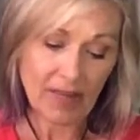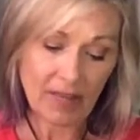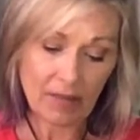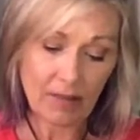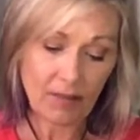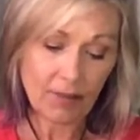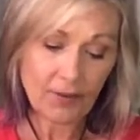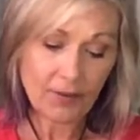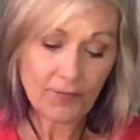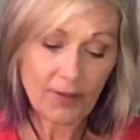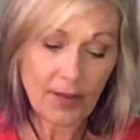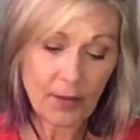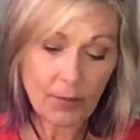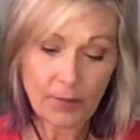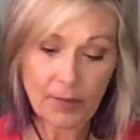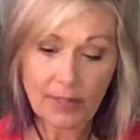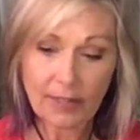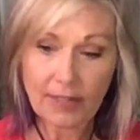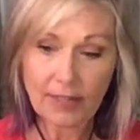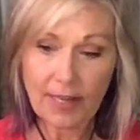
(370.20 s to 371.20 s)
Clarify
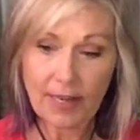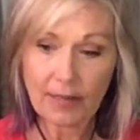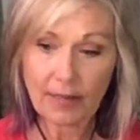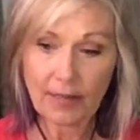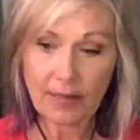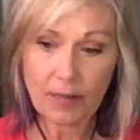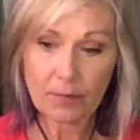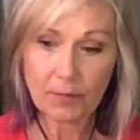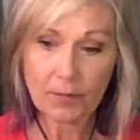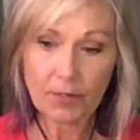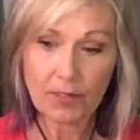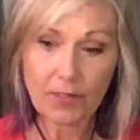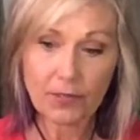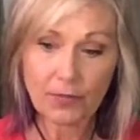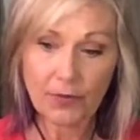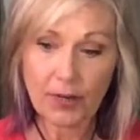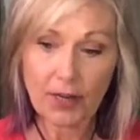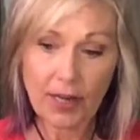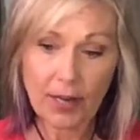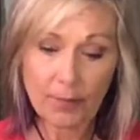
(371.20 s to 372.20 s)
what the Ten of Cups is
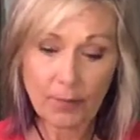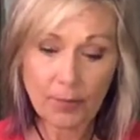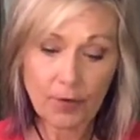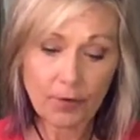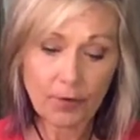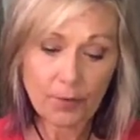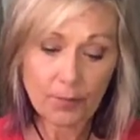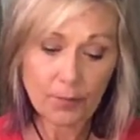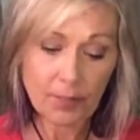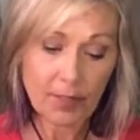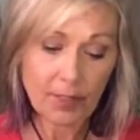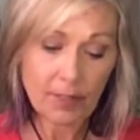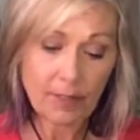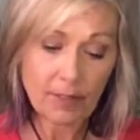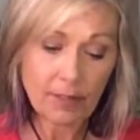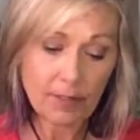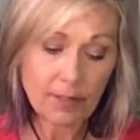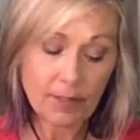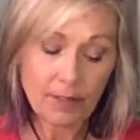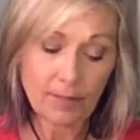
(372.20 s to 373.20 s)
for Capricorn,
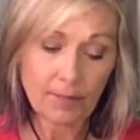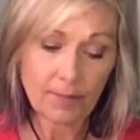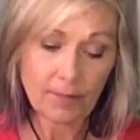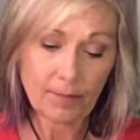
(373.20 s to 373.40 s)
please.